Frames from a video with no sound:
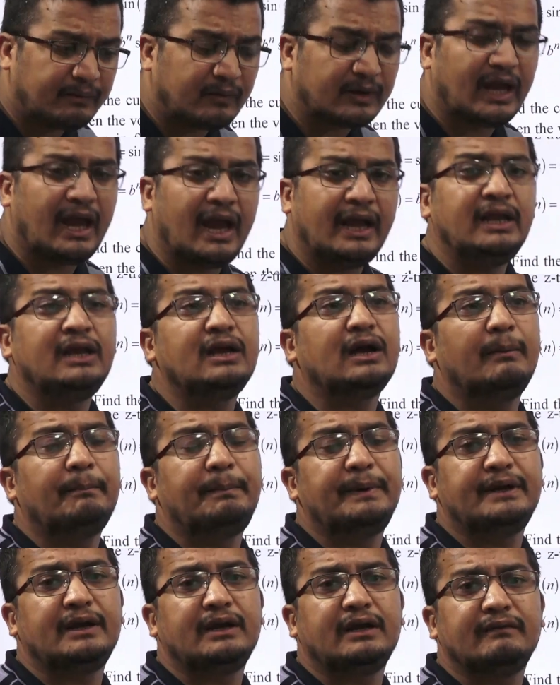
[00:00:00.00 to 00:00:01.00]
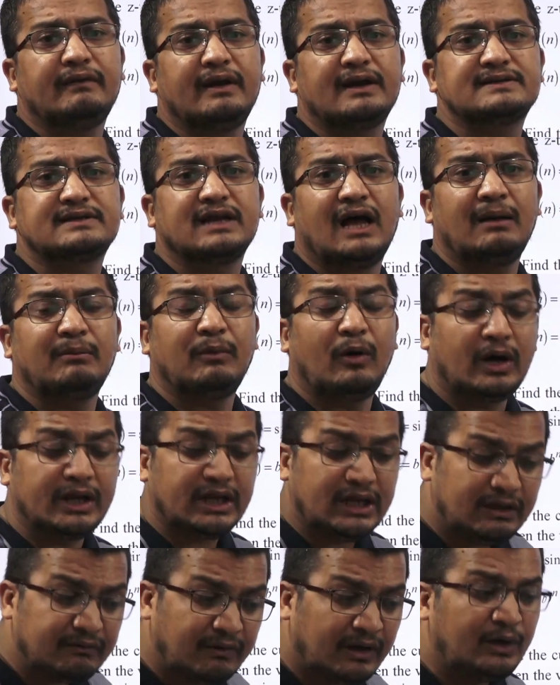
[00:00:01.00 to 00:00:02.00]
for any competitive exam or
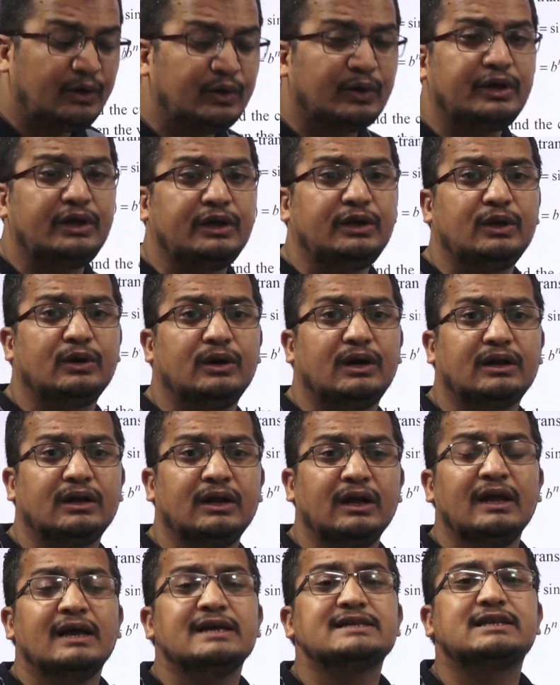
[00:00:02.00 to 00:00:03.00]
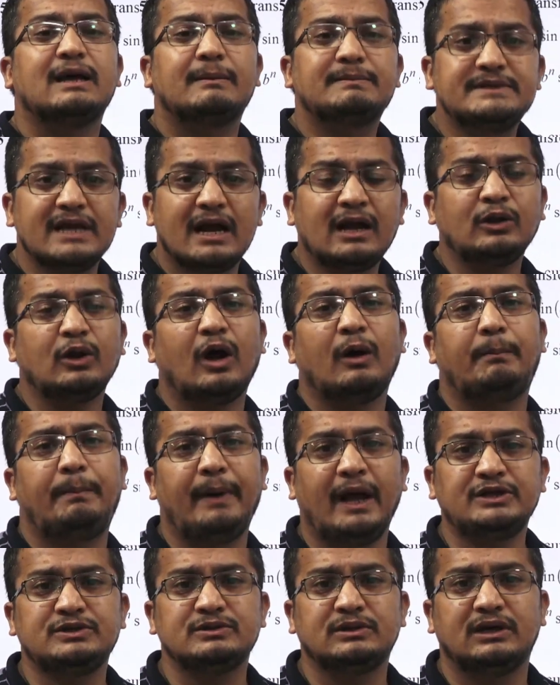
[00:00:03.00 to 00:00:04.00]
even during your subject of
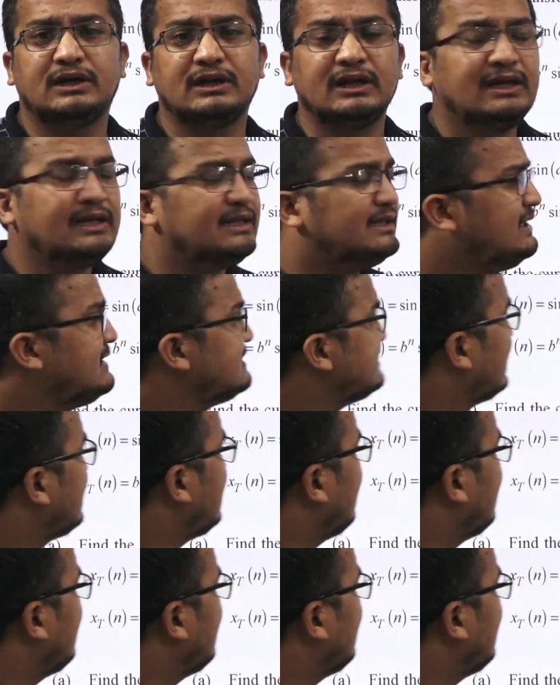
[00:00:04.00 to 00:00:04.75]
bachelor, these are